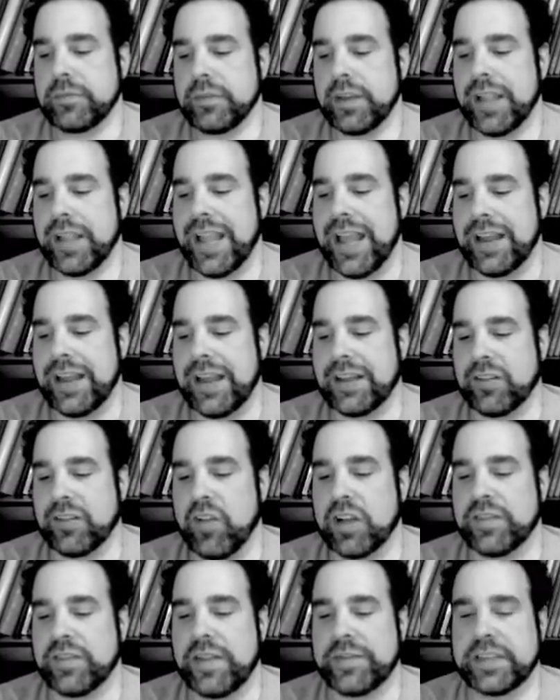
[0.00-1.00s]
and and a
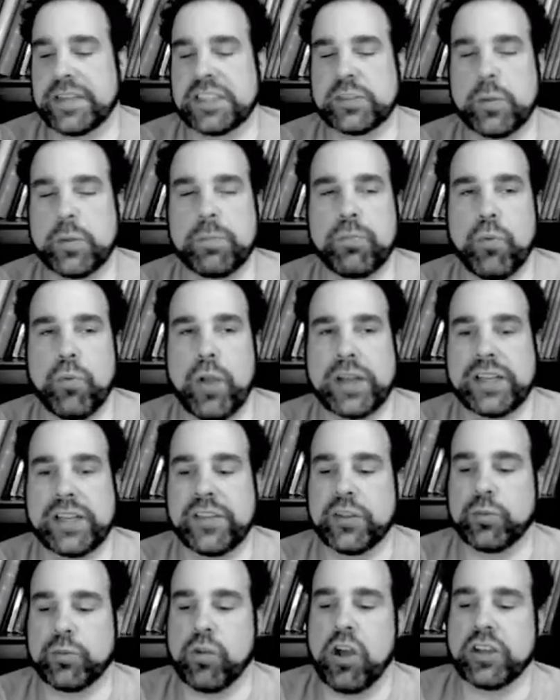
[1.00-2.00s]
lot of evidence will point in
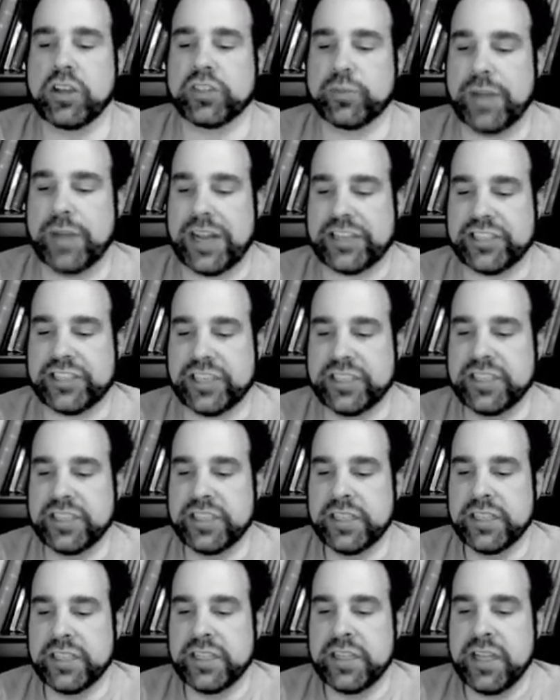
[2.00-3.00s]
the wrong direction.
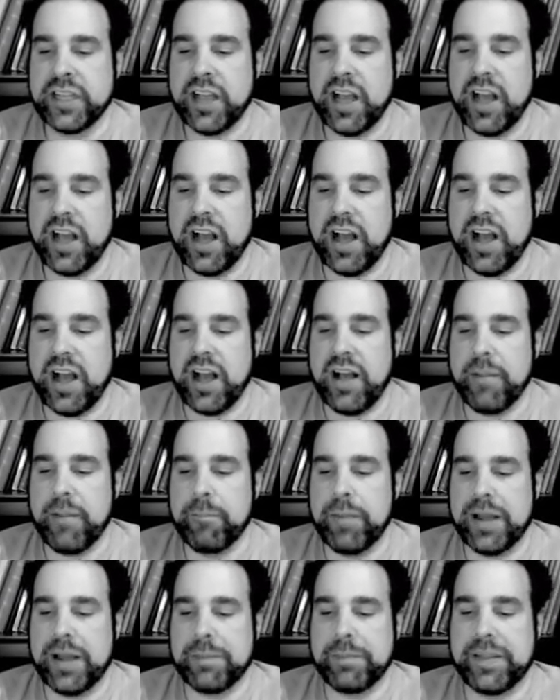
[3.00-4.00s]
Uh,
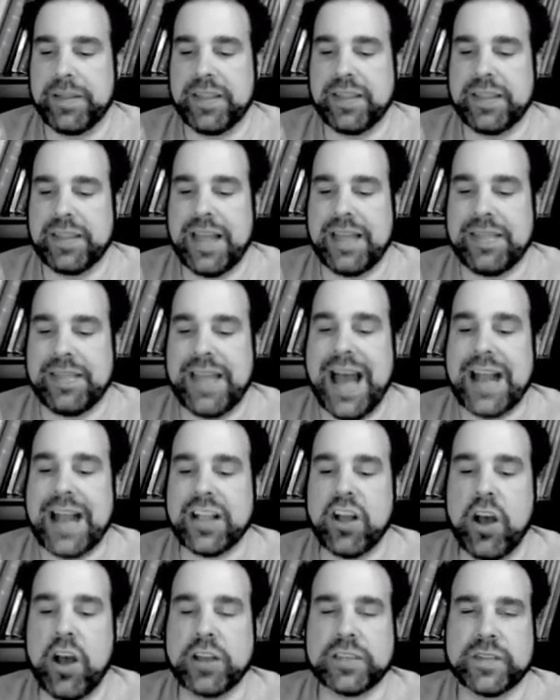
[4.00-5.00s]
but but that that
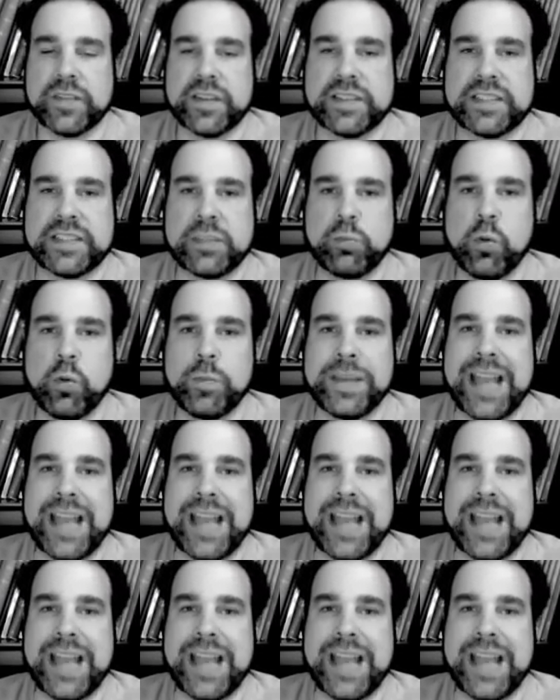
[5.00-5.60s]
controversy will be